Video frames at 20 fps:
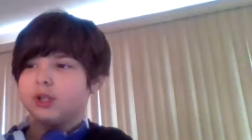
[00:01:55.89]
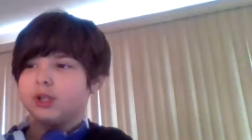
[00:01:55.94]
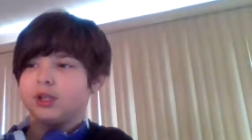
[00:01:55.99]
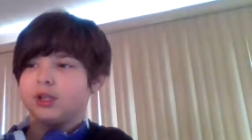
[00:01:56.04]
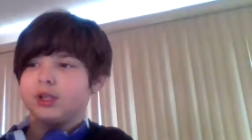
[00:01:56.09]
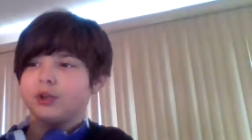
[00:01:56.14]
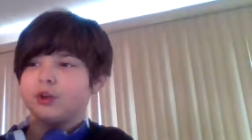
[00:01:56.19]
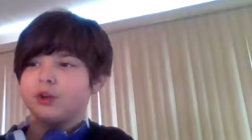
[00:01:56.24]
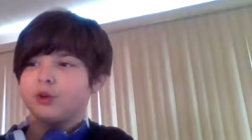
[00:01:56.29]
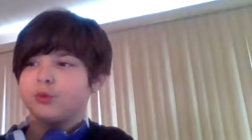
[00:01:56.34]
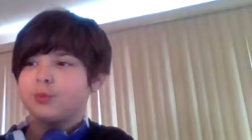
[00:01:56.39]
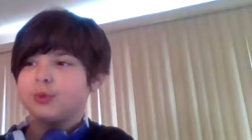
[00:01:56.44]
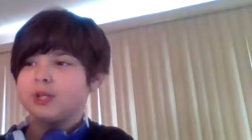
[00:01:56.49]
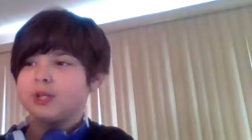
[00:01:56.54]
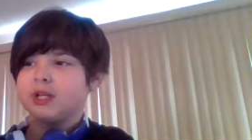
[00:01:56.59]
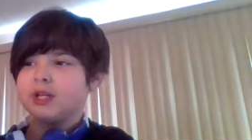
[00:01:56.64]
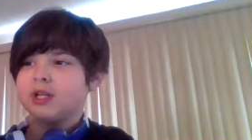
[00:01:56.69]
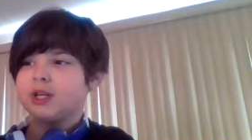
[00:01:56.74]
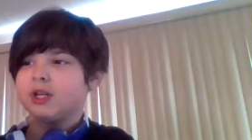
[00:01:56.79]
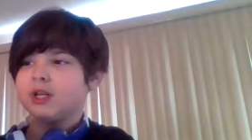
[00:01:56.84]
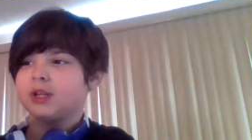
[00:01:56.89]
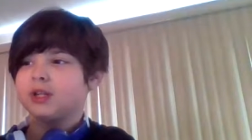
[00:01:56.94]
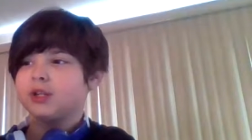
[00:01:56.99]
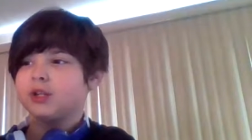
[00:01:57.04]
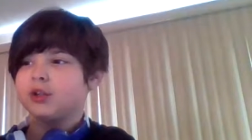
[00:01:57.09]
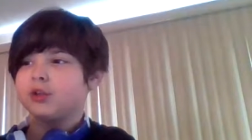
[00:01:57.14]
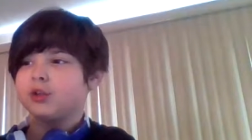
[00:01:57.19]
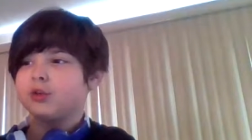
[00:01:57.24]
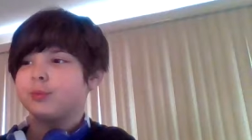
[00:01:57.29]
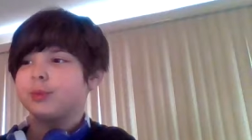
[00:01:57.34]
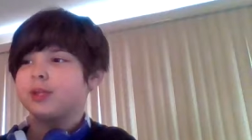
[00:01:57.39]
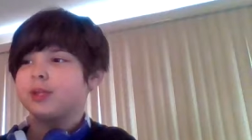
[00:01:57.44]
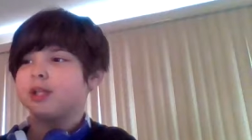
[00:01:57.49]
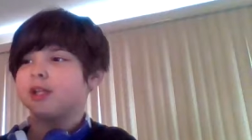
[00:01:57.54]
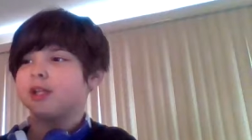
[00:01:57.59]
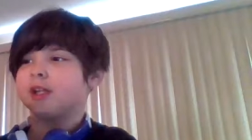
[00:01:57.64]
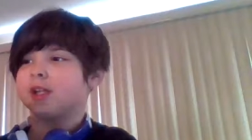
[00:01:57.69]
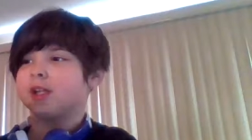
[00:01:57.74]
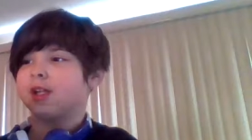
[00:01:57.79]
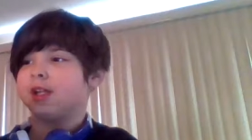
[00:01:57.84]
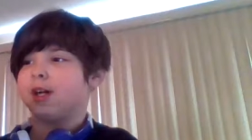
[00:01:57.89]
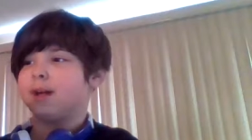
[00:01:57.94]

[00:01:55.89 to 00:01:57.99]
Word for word: Little pig, little pig,